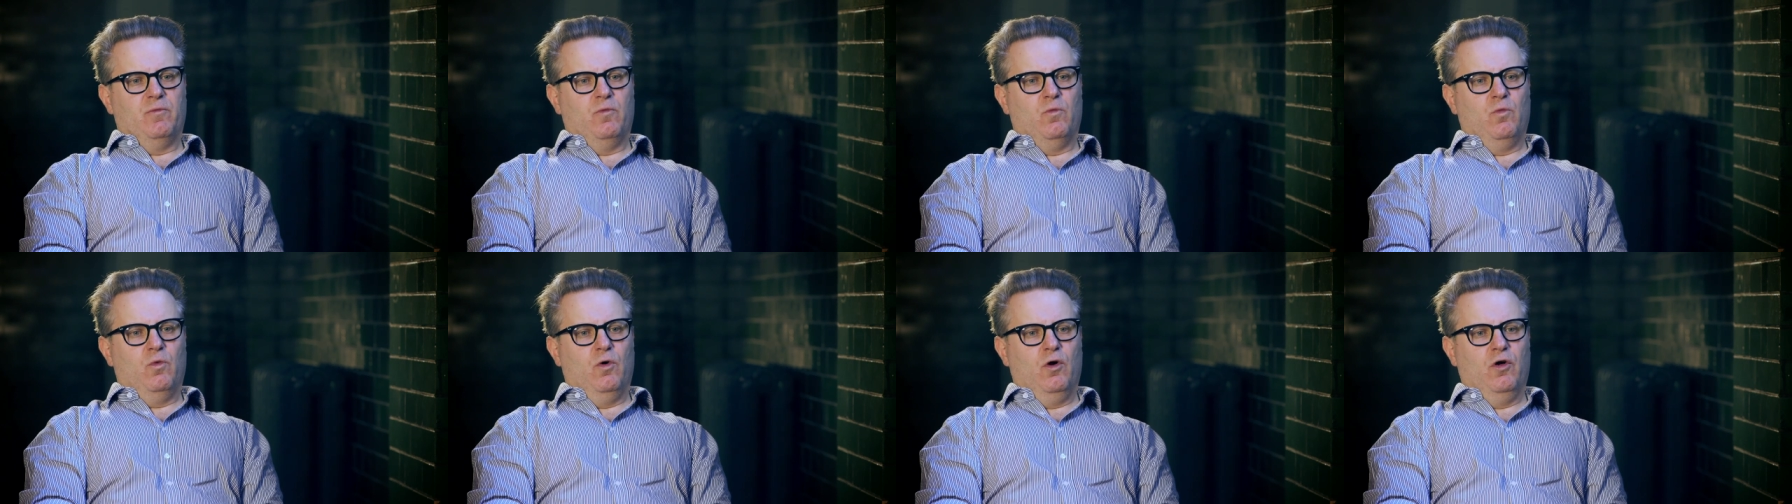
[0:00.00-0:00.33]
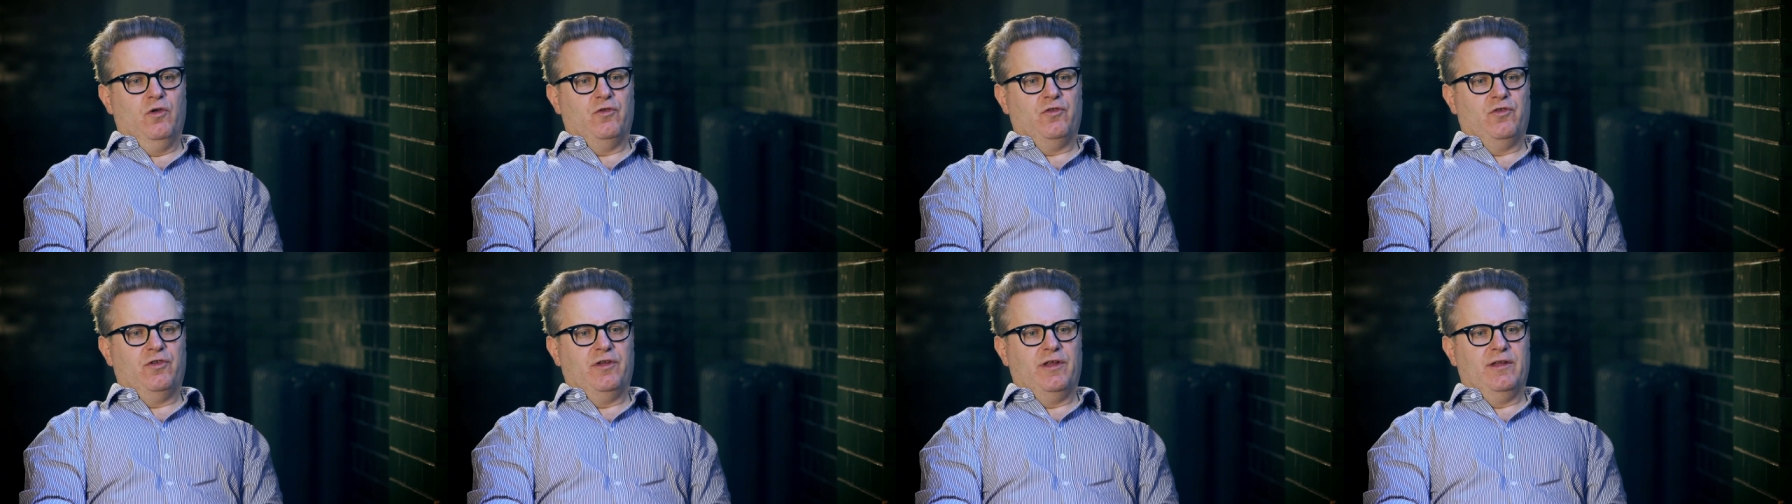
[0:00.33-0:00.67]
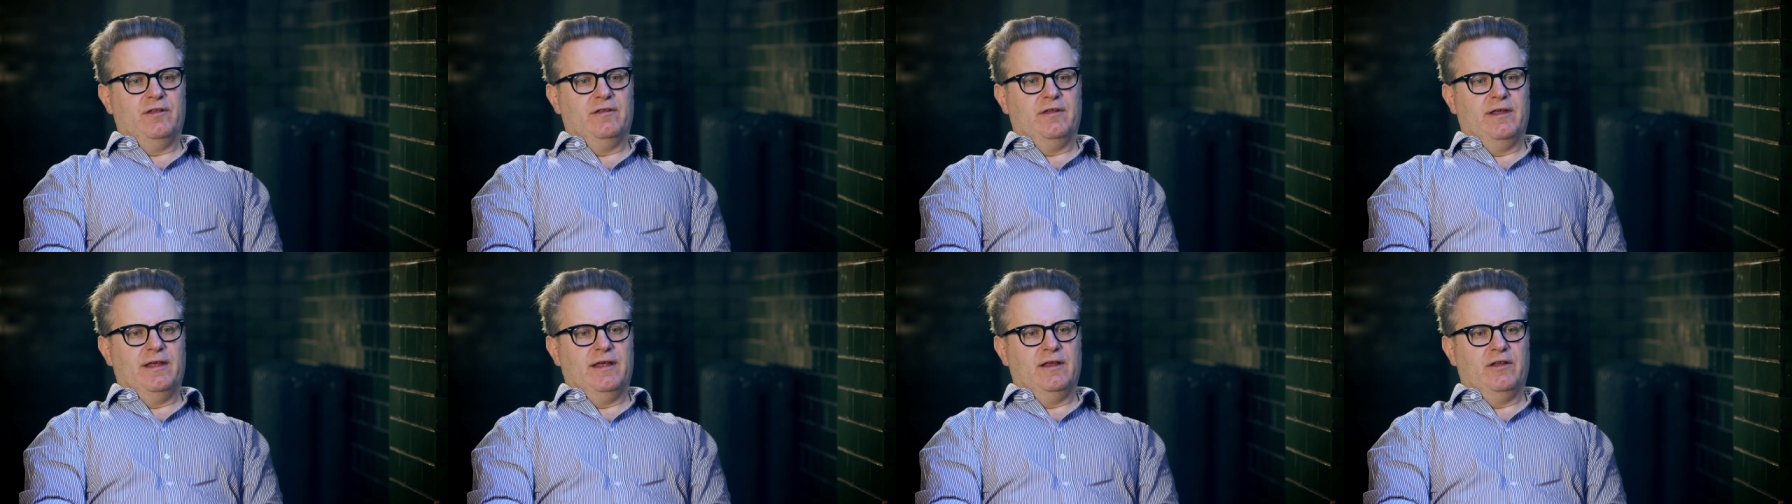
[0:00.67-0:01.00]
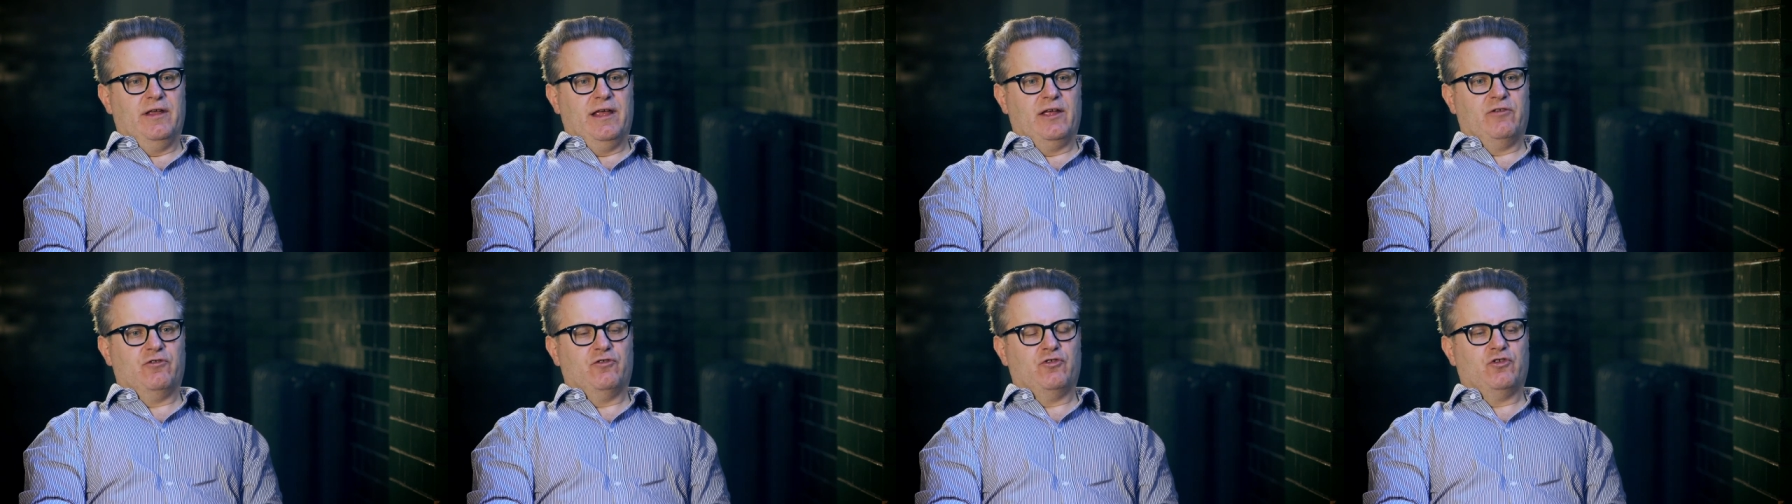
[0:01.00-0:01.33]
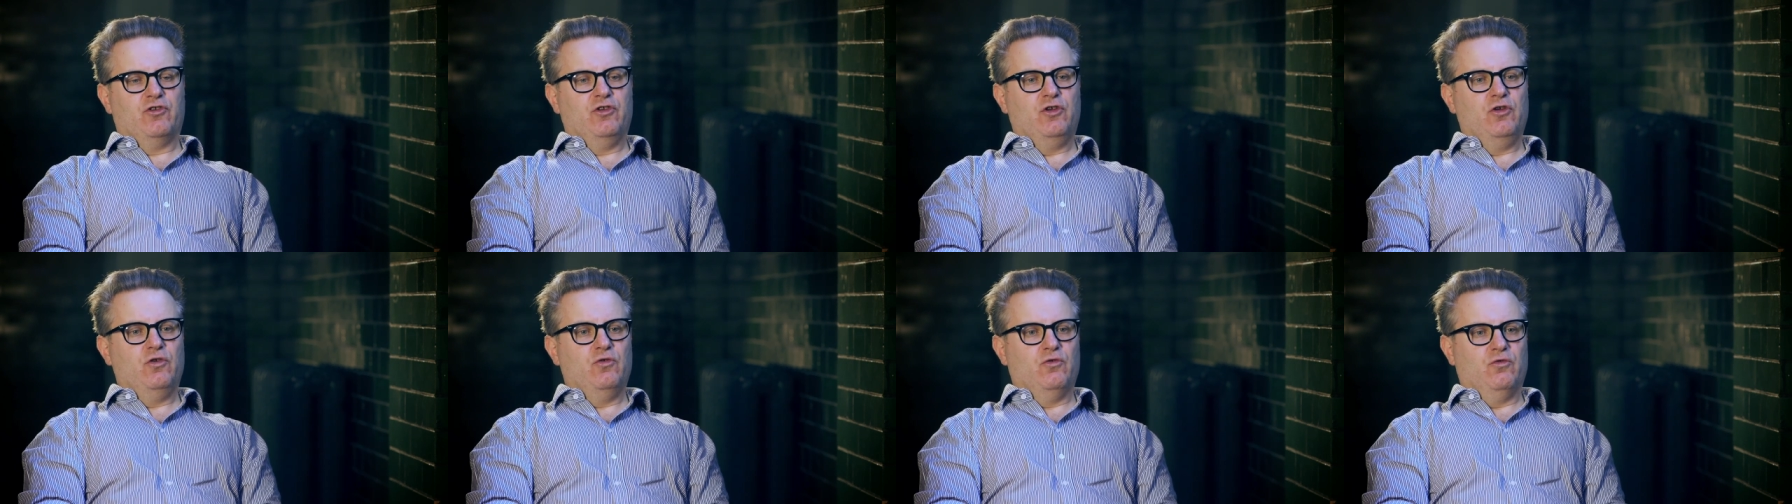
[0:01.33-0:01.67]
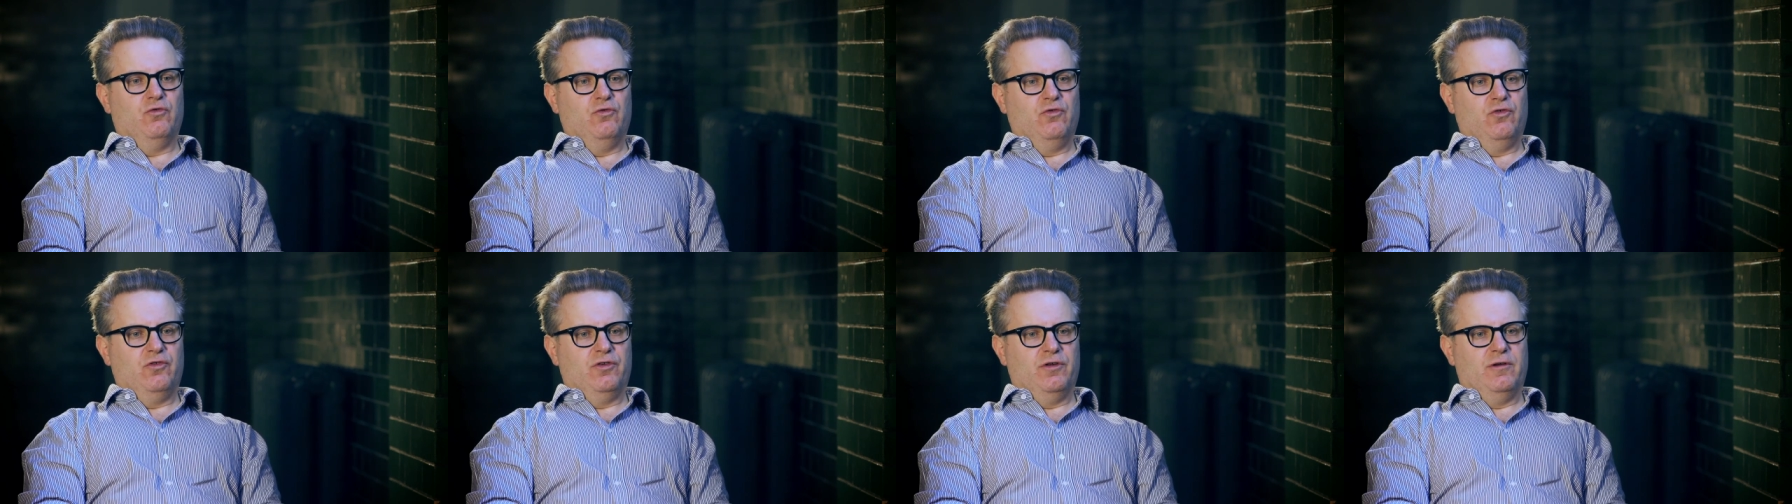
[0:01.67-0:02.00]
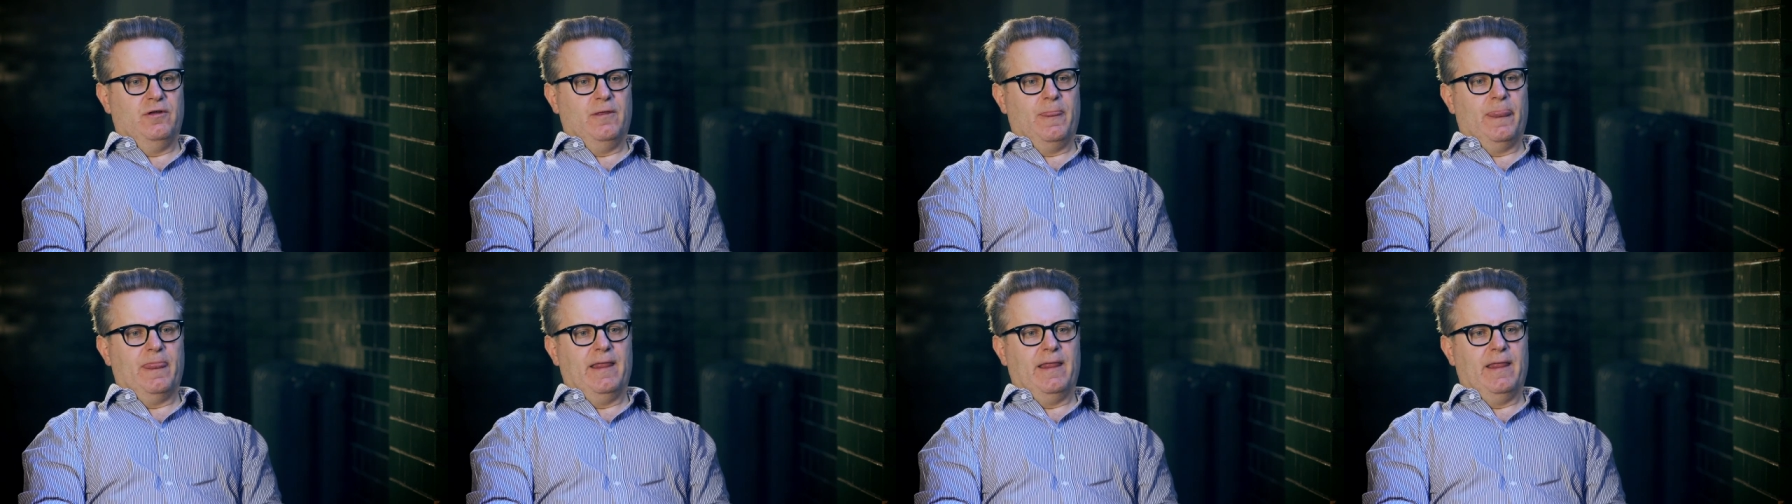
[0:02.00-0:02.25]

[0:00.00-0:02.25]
was indeed excused